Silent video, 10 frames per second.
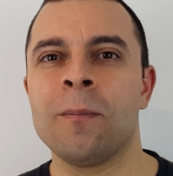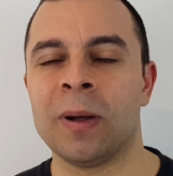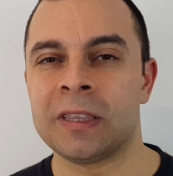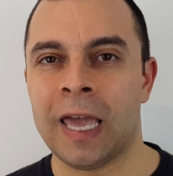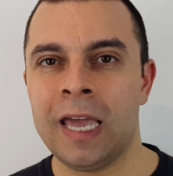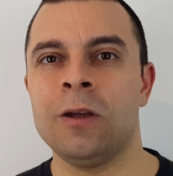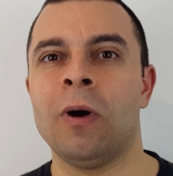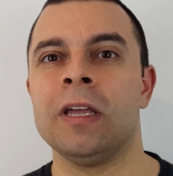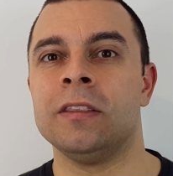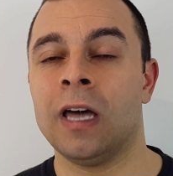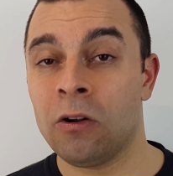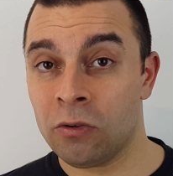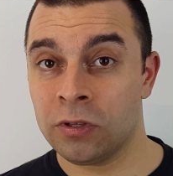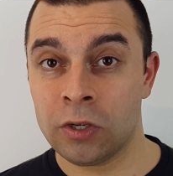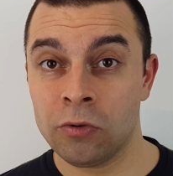But anyway,
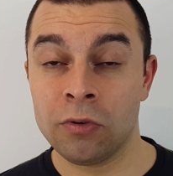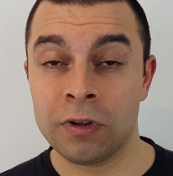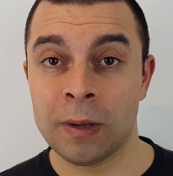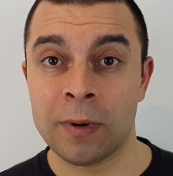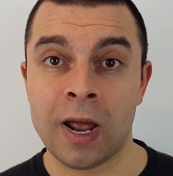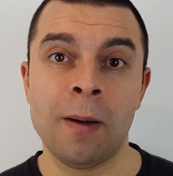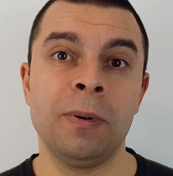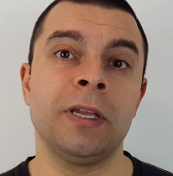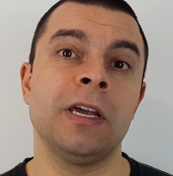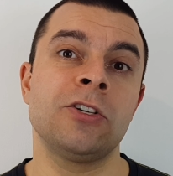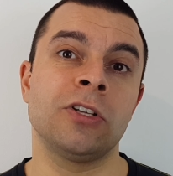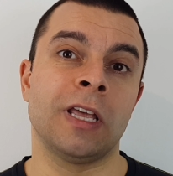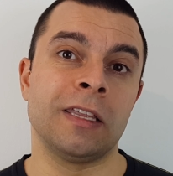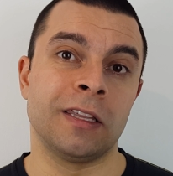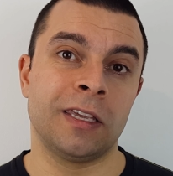download the Google Camera application,
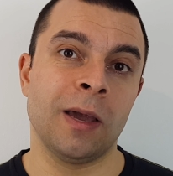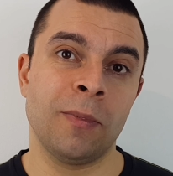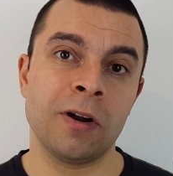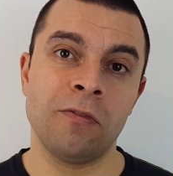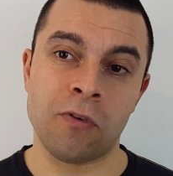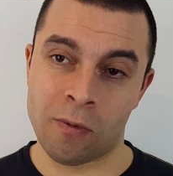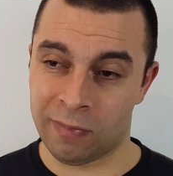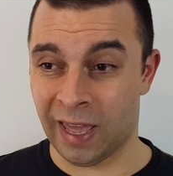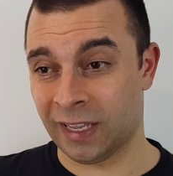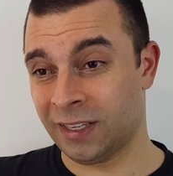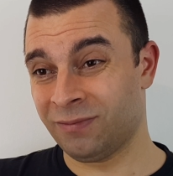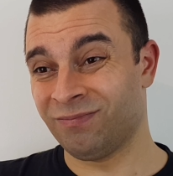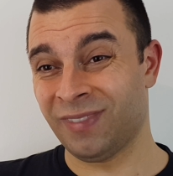and the camera from like